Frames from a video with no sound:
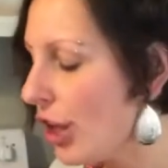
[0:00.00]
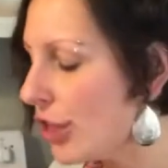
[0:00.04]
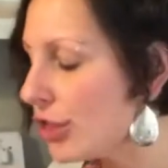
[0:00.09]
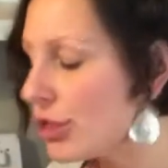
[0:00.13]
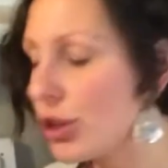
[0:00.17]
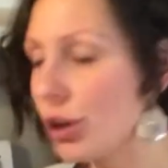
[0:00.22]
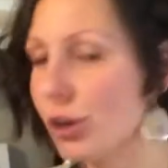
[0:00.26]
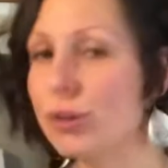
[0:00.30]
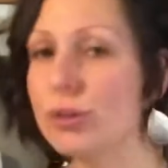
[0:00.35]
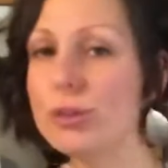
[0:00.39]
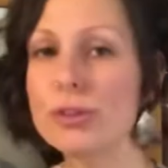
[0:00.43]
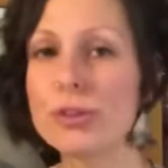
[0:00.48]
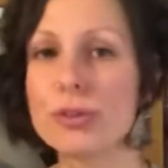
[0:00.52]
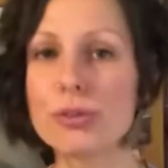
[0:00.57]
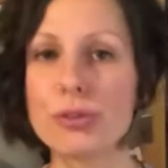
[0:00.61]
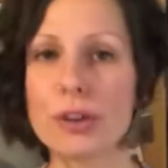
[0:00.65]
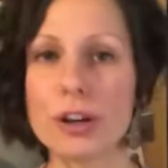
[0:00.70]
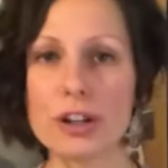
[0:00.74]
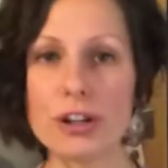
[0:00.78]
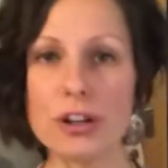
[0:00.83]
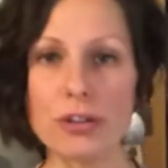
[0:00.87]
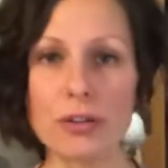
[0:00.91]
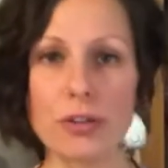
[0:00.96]
Those
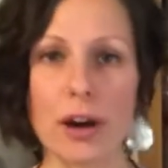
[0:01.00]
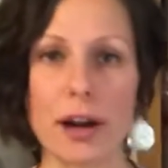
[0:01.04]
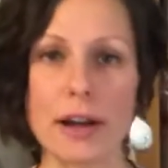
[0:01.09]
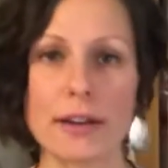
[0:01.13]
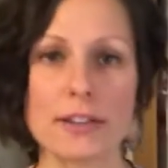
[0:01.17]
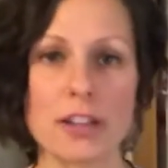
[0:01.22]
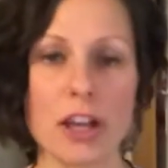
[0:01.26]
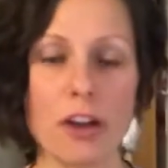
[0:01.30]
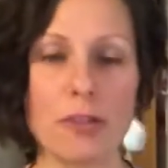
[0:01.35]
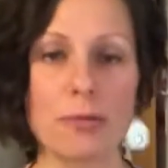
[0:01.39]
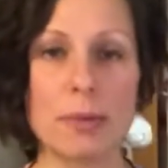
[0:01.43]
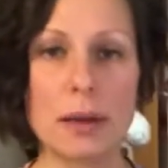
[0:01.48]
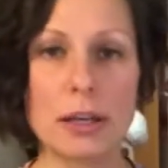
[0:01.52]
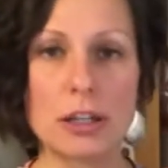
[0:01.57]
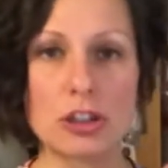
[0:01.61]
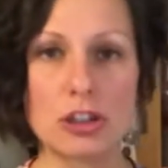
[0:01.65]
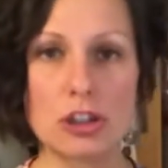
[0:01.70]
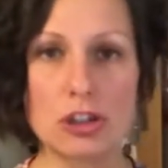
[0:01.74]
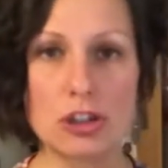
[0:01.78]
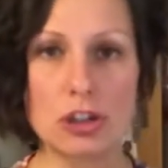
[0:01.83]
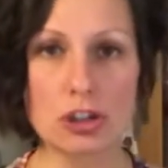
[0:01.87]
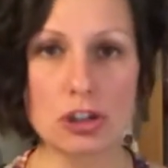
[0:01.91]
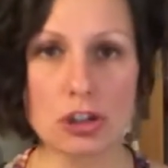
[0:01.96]
French fries have been
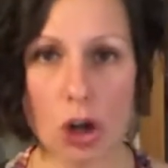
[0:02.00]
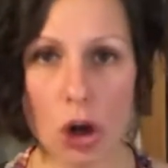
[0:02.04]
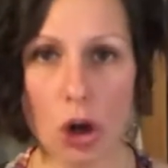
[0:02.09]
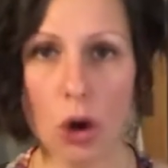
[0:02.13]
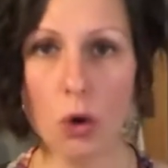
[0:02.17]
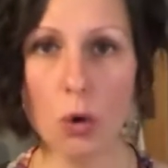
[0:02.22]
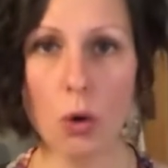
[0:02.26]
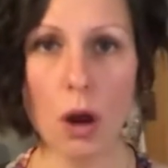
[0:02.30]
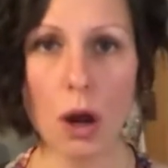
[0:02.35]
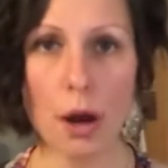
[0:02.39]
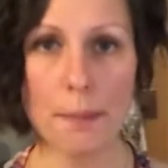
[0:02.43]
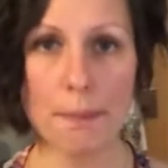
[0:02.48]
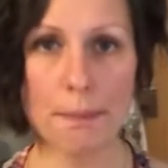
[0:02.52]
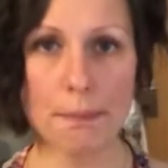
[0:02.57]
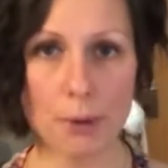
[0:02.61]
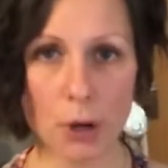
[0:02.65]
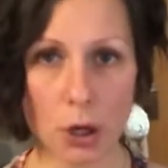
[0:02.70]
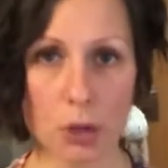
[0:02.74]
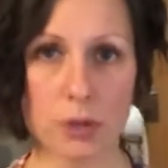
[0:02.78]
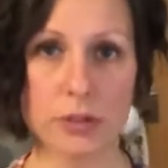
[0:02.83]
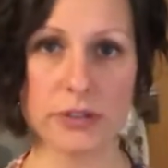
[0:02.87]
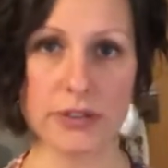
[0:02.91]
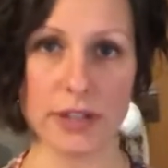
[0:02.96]
so
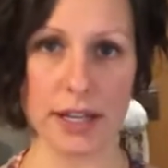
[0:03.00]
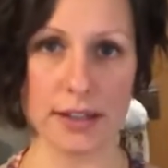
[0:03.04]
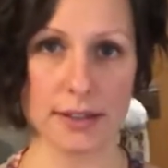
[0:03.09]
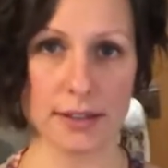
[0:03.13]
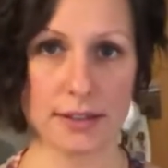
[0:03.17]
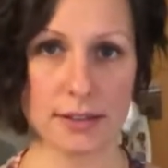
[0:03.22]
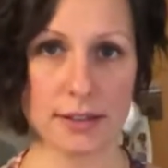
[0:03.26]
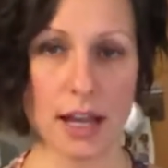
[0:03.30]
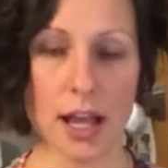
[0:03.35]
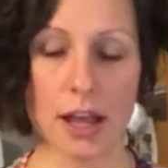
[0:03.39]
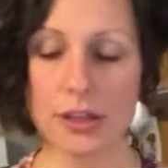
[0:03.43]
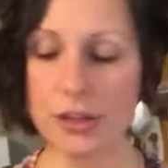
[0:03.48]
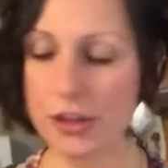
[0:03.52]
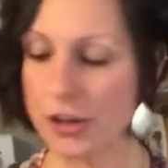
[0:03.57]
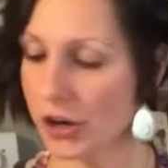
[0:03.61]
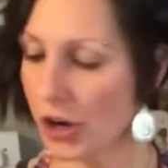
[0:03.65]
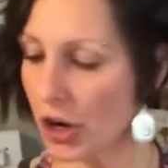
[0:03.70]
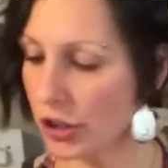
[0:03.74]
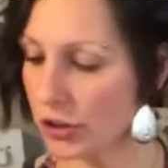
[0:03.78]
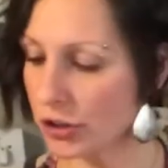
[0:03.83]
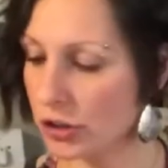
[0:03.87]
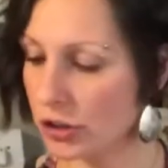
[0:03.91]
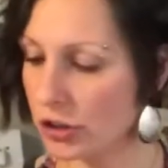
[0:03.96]
processed. There
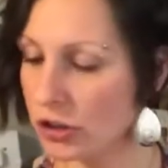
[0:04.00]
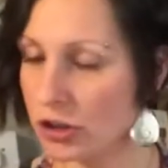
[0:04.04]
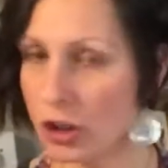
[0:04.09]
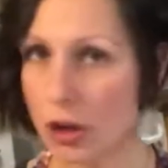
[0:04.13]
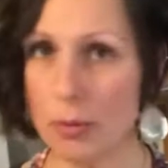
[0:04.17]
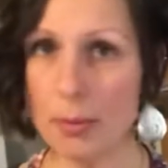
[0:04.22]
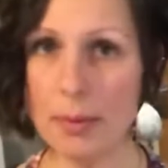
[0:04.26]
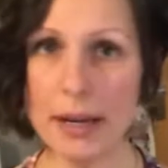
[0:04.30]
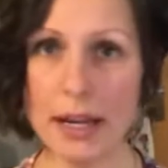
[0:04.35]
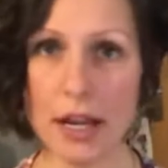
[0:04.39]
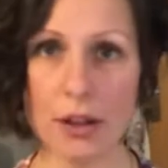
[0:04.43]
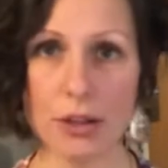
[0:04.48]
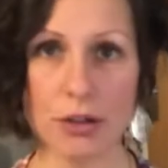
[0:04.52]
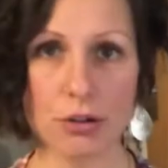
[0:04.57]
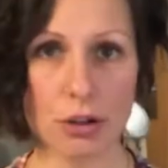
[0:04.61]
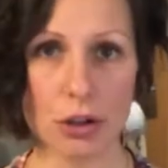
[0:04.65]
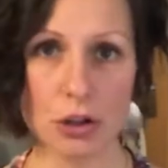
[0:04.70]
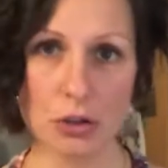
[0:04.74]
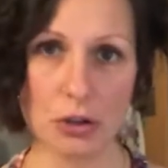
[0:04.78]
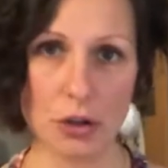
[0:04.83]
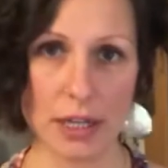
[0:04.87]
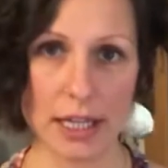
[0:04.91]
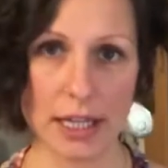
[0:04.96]
are so many other
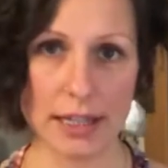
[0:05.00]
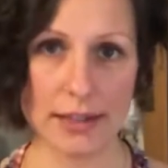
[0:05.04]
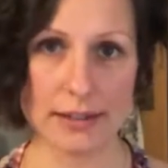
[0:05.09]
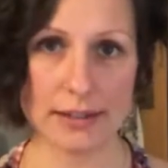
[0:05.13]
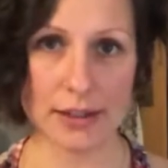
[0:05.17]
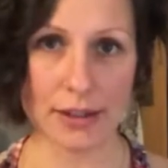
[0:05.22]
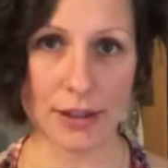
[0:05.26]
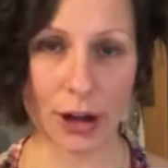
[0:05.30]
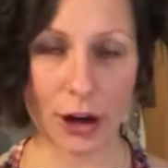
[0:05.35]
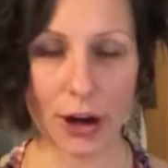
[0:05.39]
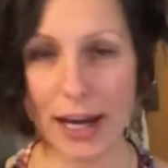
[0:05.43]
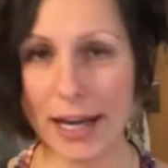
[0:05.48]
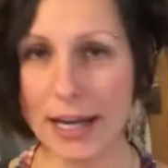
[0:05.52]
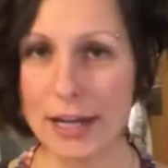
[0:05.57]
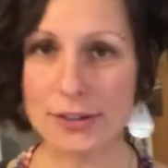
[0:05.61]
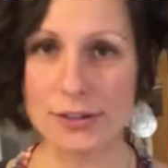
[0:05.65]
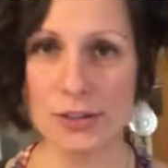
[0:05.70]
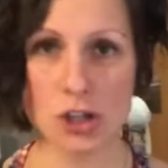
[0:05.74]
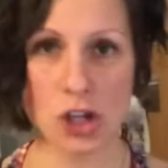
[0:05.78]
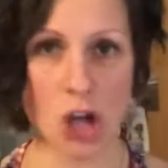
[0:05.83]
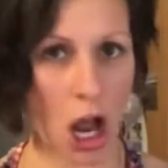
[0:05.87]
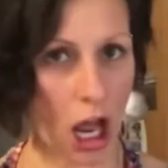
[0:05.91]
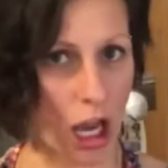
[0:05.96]
ingredients in there. It is
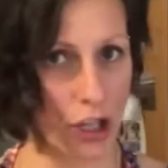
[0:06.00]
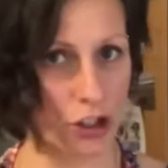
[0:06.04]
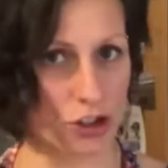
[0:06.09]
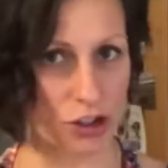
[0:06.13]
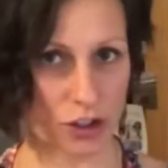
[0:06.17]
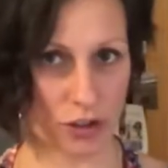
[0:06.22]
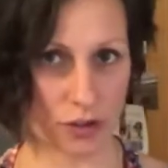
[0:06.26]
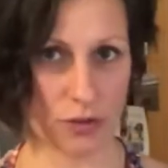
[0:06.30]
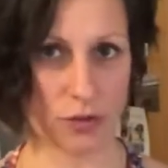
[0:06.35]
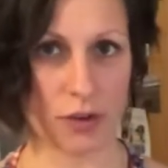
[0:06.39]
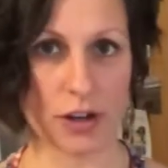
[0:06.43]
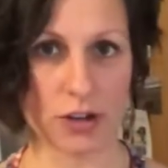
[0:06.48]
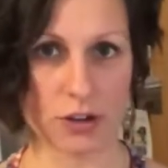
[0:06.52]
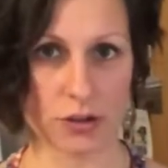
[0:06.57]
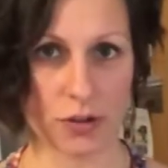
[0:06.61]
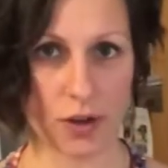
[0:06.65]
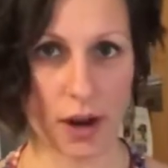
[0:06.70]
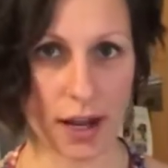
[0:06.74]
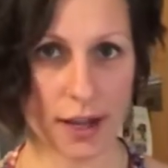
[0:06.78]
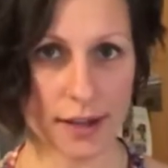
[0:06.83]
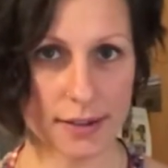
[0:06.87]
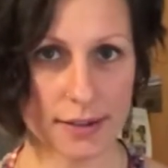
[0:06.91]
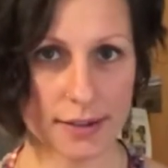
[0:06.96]
not just French
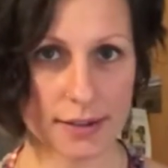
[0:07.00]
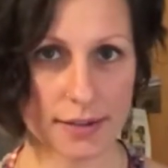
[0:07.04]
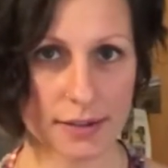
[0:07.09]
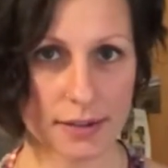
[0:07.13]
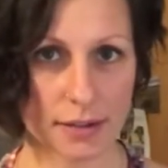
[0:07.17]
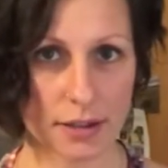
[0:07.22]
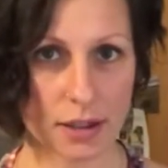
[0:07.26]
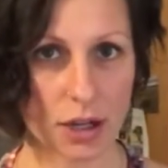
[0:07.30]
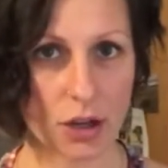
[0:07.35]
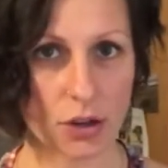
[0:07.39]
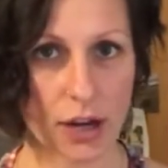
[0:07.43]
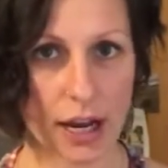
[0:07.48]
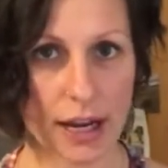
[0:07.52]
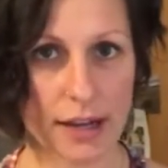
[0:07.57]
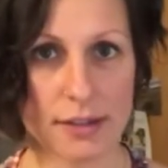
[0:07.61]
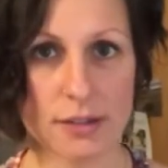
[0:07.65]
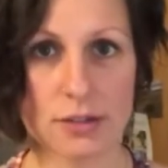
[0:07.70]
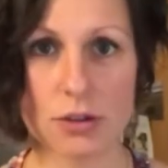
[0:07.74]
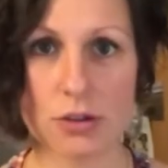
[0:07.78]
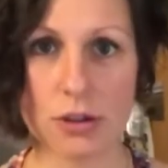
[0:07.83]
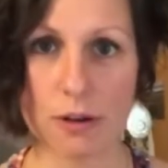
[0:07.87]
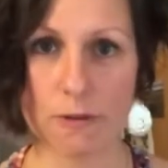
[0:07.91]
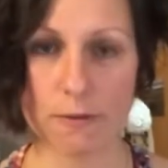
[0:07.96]
fries, okay?
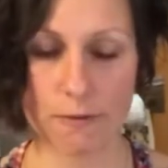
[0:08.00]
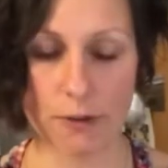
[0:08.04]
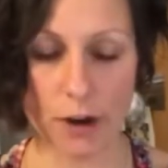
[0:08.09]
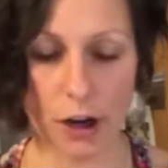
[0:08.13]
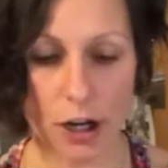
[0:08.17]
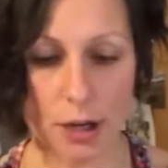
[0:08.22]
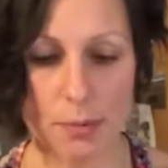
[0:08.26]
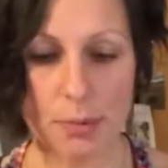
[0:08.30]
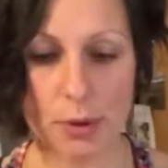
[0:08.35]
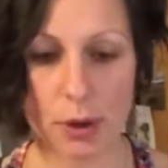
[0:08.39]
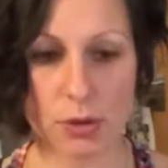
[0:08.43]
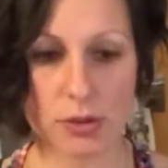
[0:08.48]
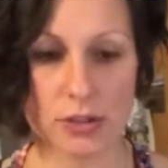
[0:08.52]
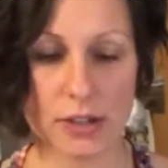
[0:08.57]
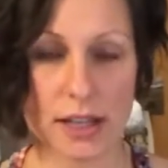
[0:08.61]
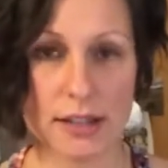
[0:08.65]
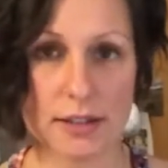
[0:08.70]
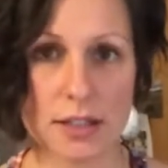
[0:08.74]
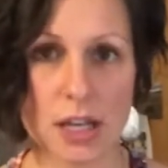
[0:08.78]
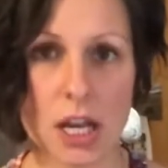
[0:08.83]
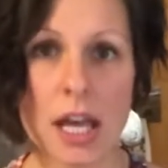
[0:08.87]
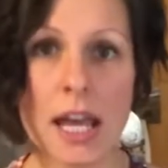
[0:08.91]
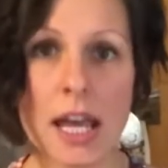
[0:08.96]
So they're very
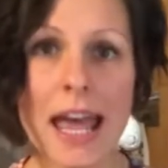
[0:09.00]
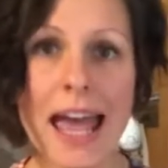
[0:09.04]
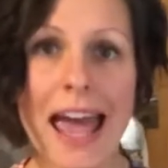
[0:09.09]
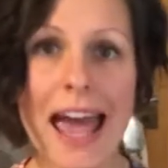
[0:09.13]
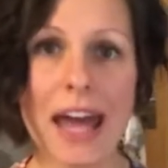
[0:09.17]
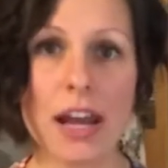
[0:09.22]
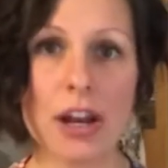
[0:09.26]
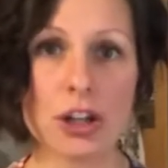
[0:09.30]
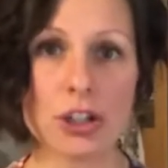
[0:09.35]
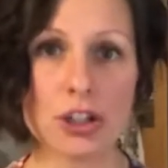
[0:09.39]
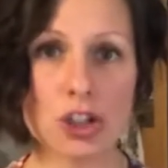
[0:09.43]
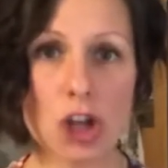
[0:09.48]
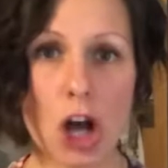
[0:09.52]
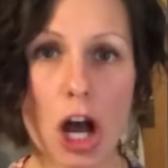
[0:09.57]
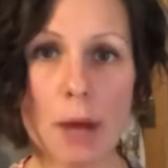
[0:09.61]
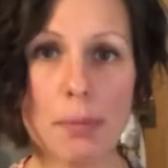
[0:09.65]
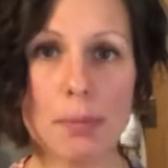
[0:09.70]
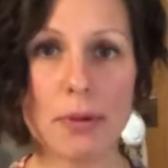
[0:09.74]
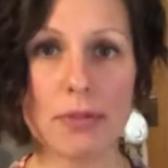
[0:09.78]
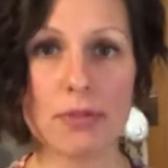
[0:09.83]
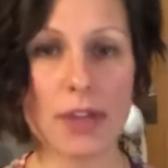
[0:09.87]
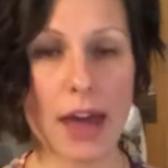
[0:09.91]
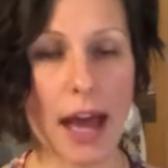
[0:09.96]
processed. And on top
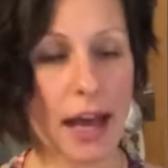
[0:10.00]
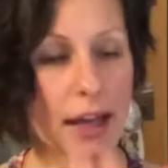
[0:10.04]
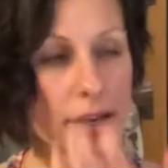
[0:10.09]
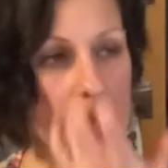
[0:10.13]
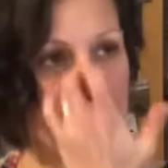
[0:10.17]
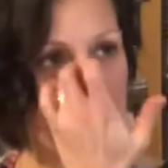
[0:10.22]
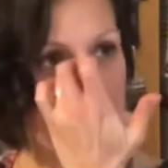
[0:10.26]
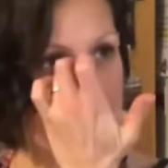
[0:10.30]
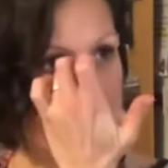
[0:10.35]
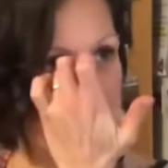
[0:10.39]
of that, the